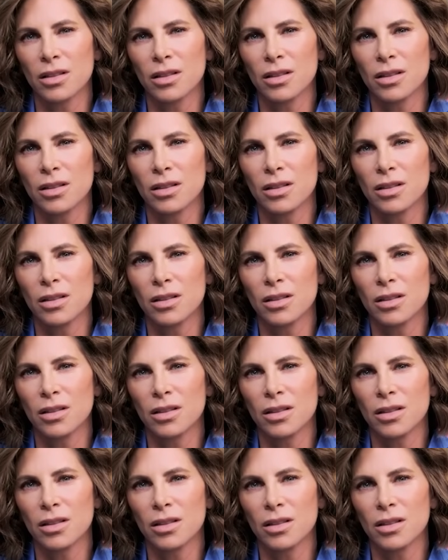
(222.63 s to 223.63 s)

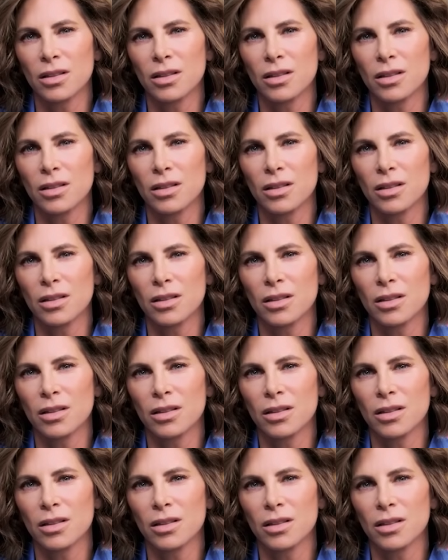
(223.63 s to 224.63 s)

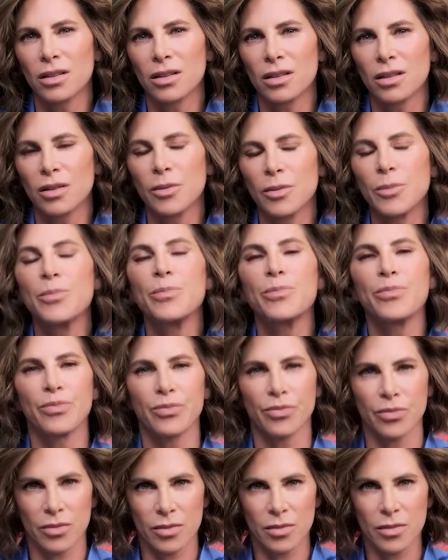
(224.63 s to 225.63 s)

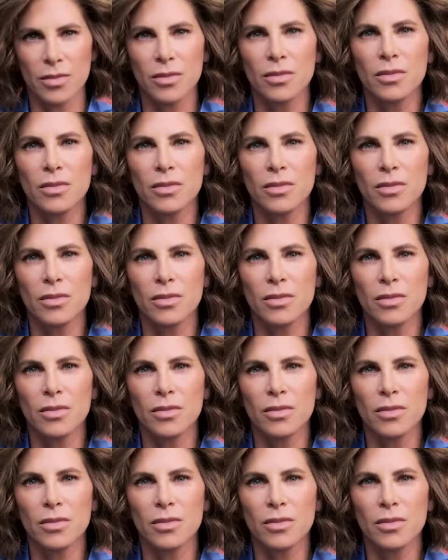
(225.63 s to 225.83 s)
(not speaking)